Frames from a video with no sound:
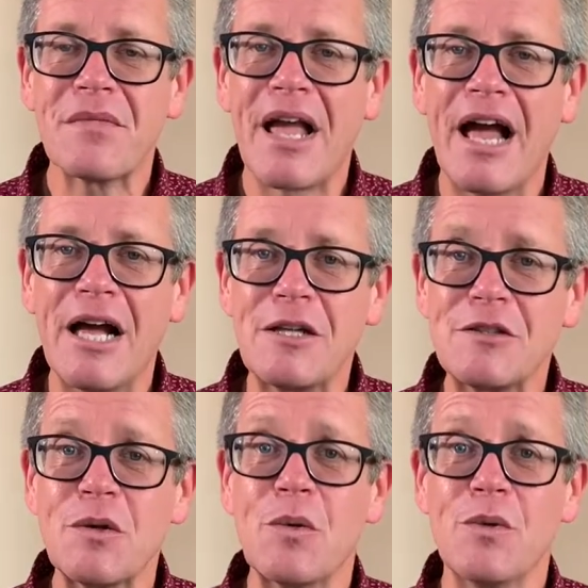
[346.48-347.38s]
Uh,
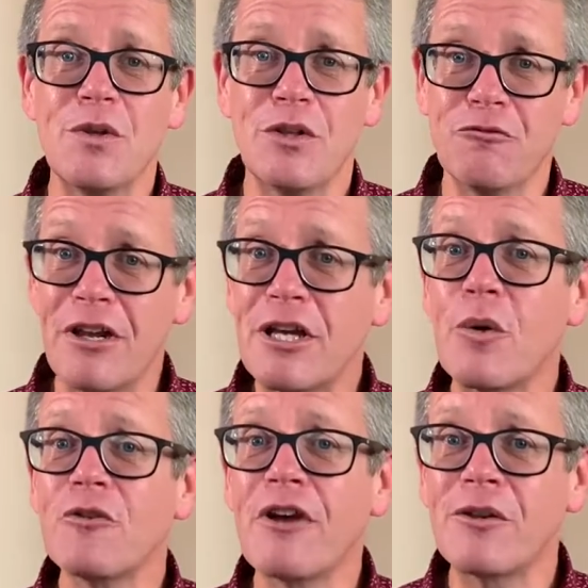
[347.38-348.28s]
so they're really going
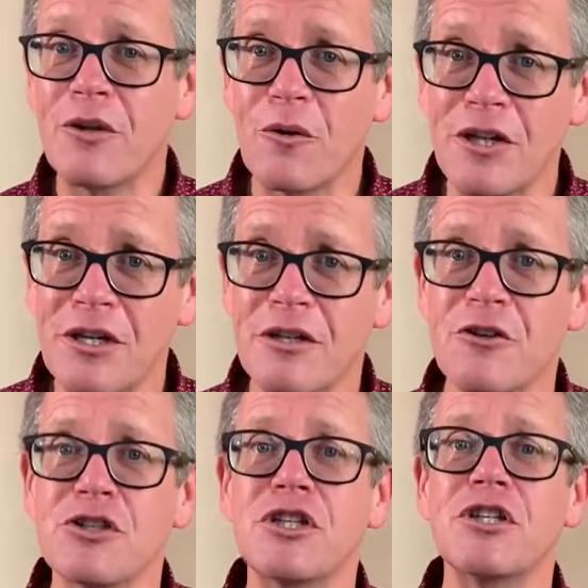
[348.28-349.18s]
around the early
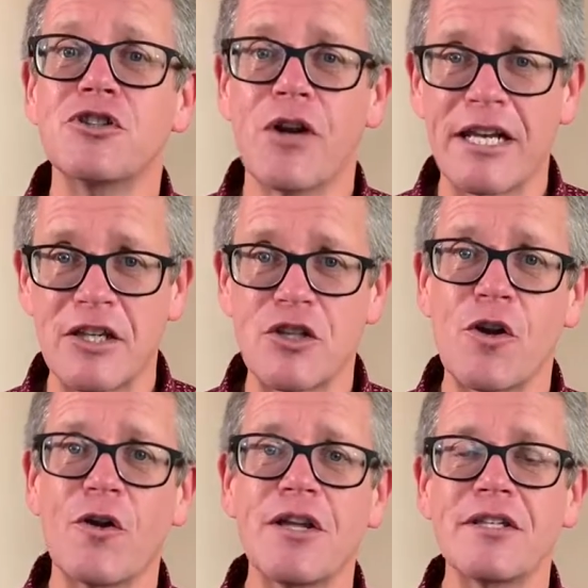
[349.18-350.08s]
Christians trying to
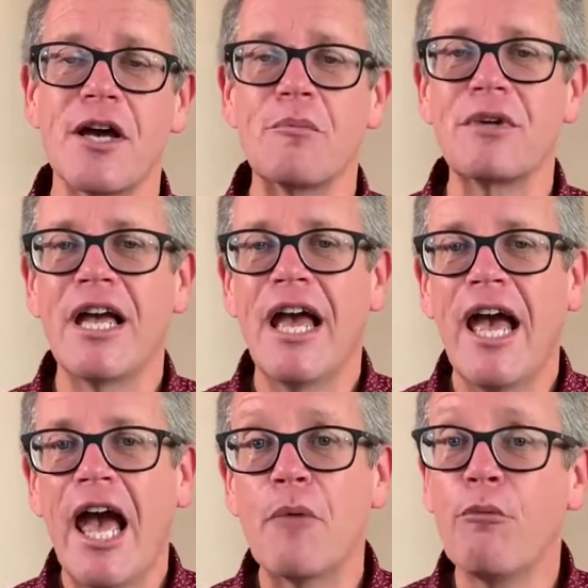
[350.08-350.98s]
stir this up.
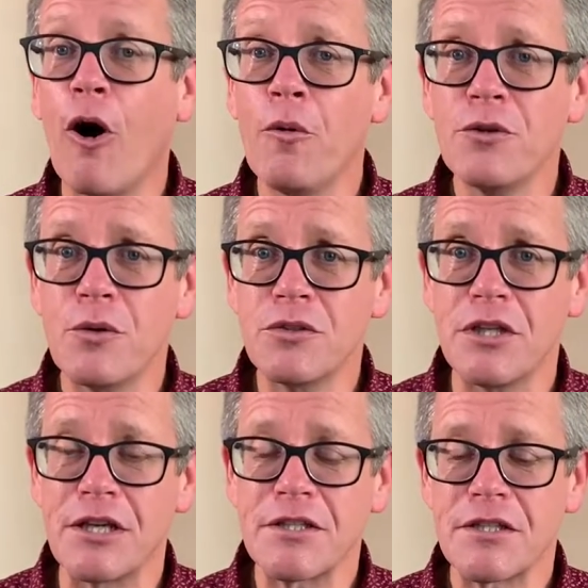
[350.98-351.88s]
And Paul knows
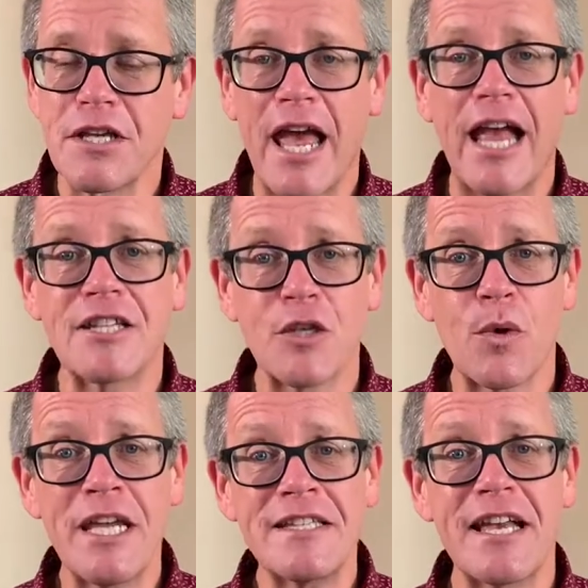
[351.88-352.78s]
this. And so
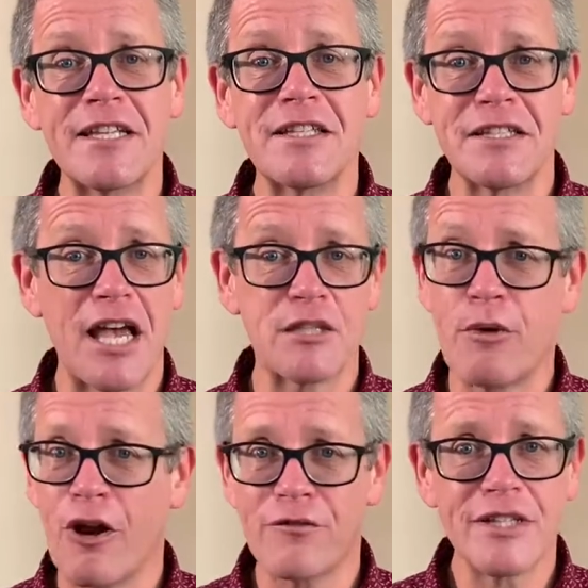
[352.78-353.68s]
he sends, as
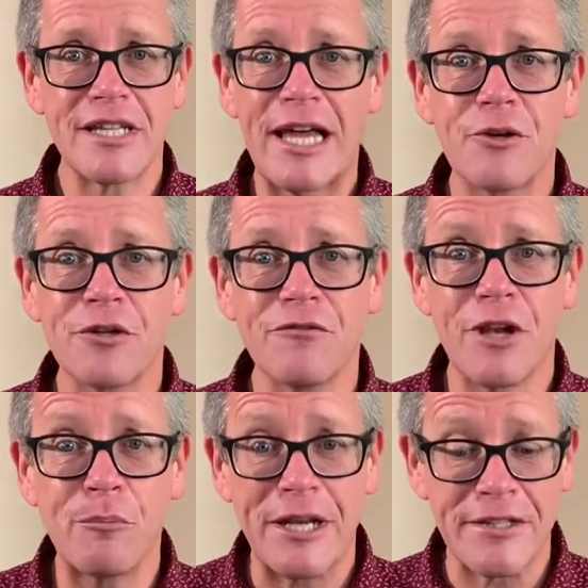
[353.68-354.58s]
part of his letter to
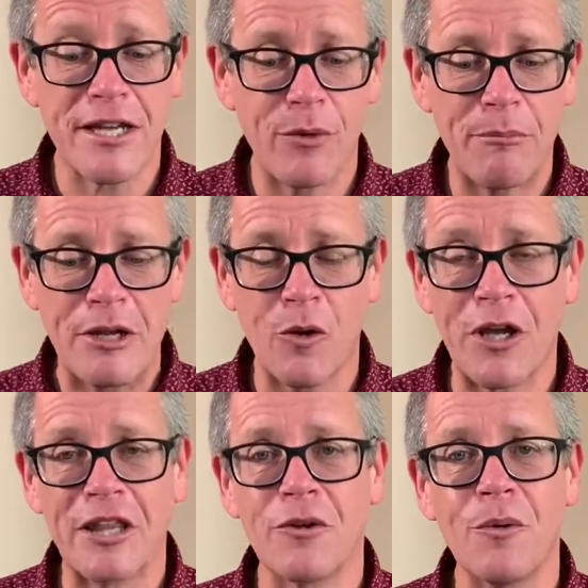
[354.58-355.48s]
Philippians that we've been
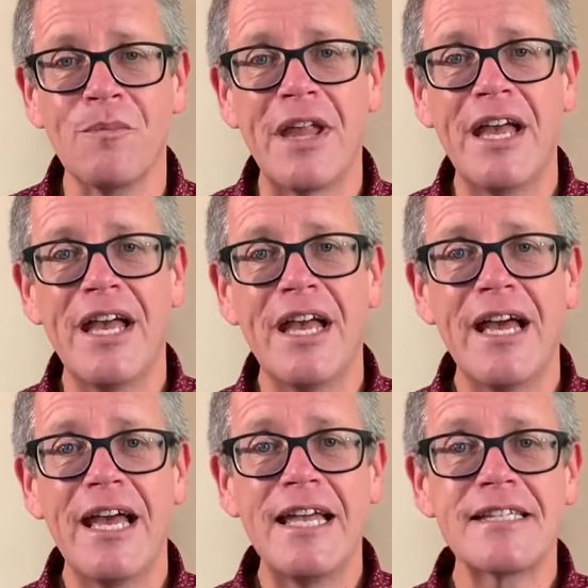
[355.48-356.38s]
looking through,
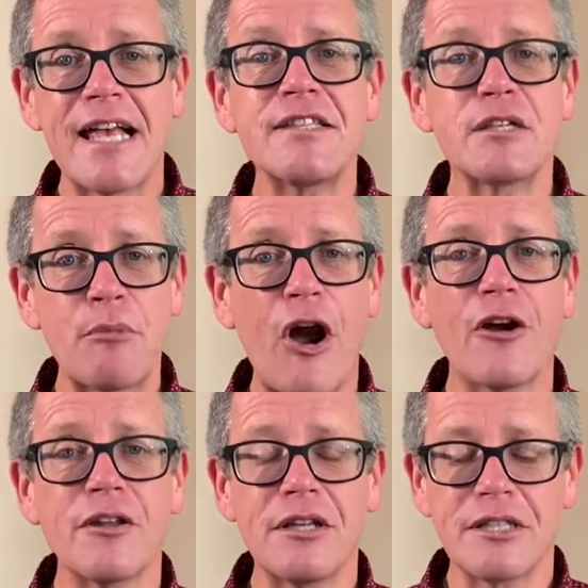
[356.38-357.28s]
he sends as part
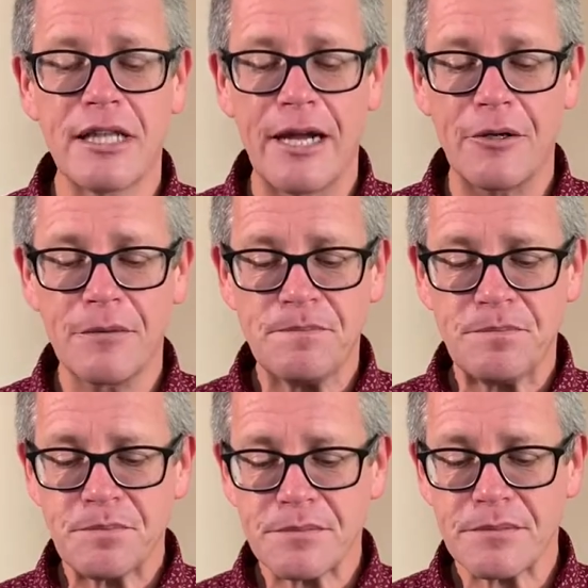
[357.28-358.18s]
of this letter
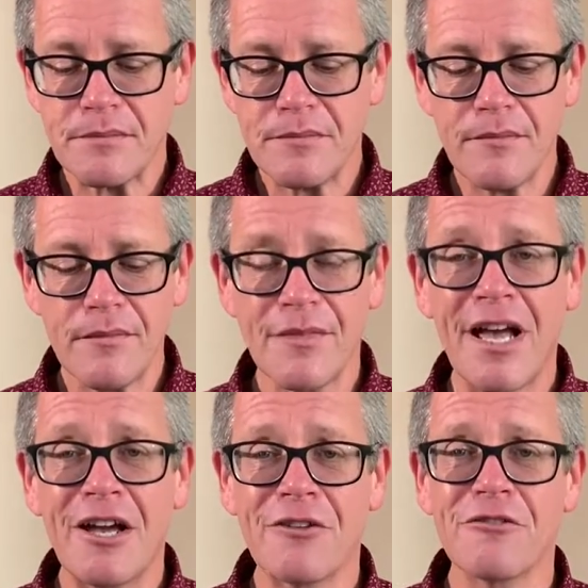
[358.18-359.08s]

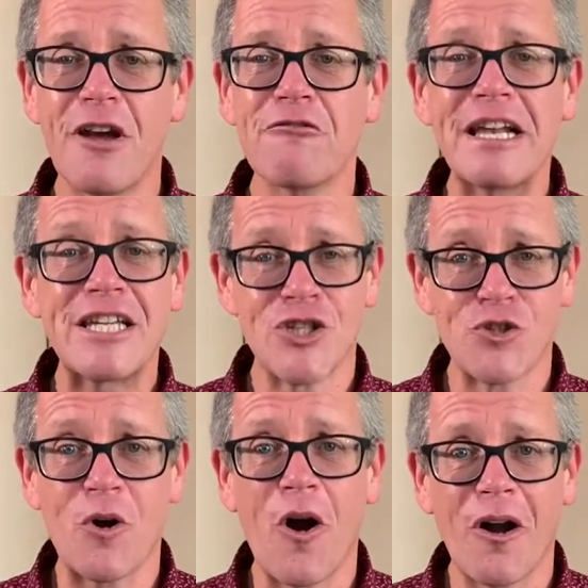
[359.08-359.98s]
a really
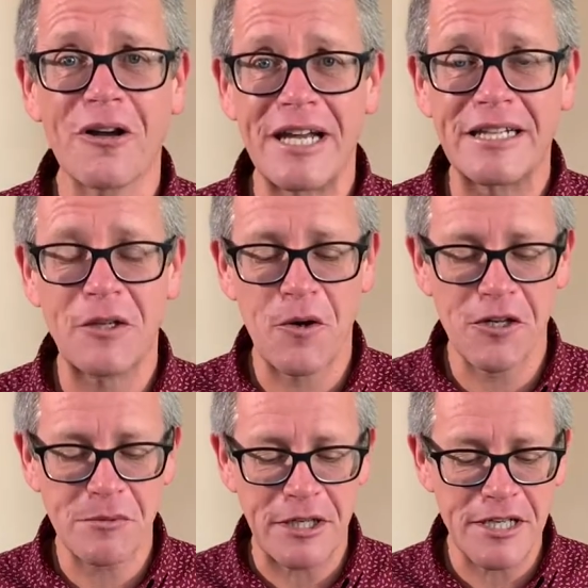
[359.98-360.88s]
strong
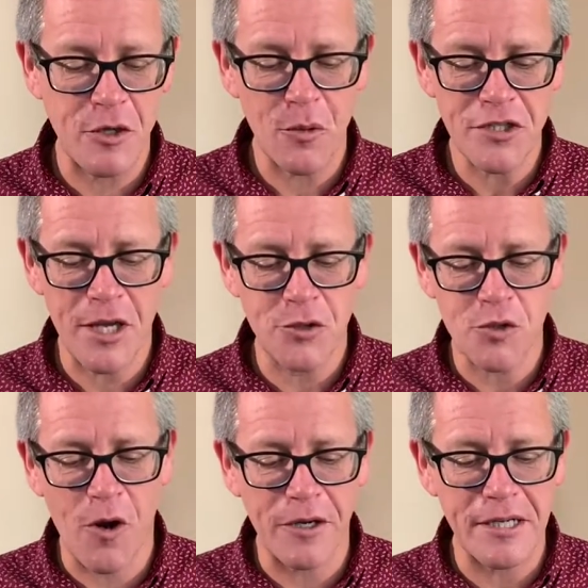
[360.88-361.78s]
encouragement. And notice how
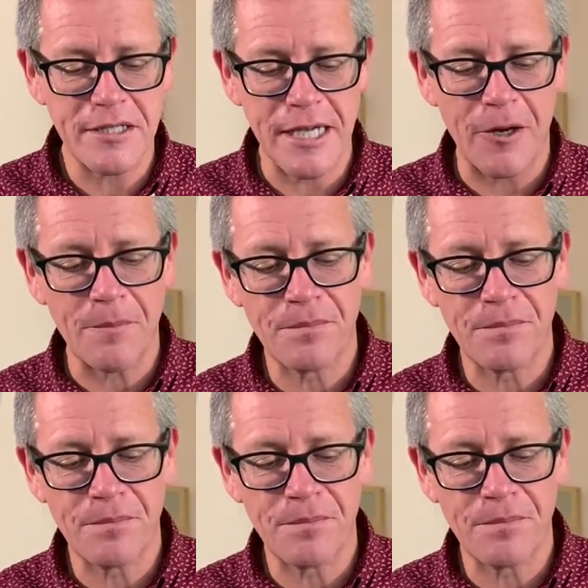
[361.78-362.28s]
strong it is here.